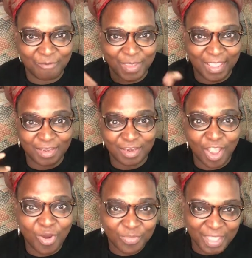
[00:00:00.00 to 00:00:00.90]
We
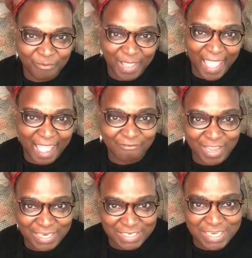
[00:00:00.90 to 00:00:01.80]
know that we have
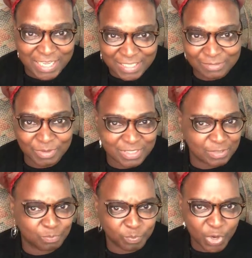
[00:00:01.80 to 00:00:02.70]
ideas, we just
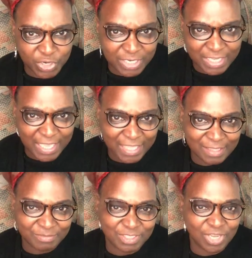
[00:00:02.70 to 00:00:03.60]
burning to get
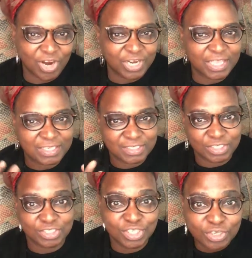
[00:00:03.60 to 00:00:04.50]
them started and to
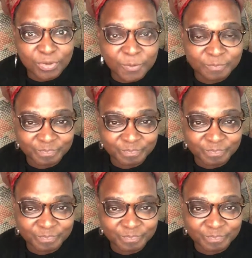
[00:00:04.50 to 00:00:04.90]
do.